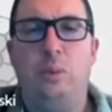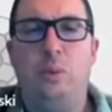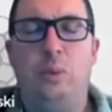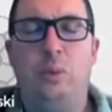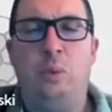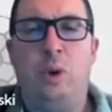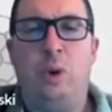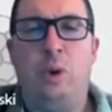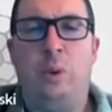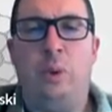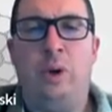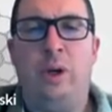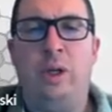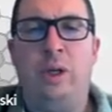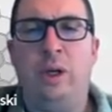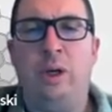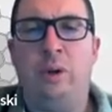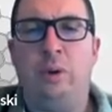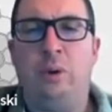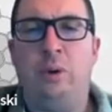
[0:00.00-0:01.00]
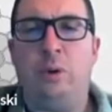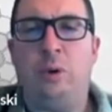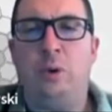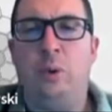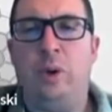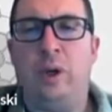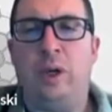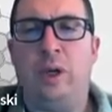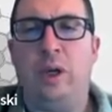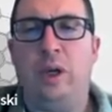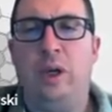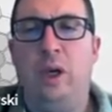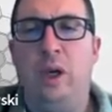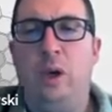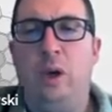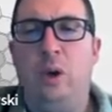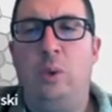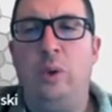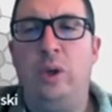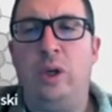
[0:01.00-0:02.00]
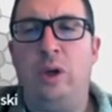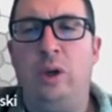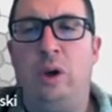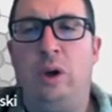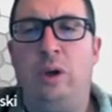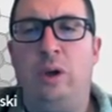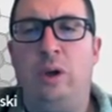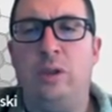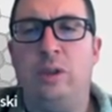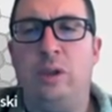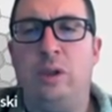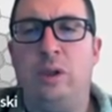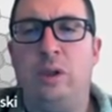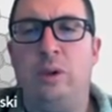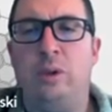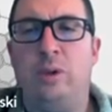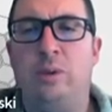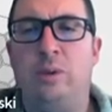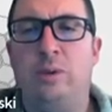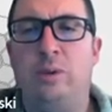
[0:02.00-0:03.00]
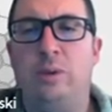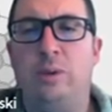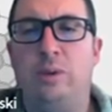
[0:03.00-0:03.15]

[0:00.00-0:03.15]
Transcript: While we're in here real quick, we could also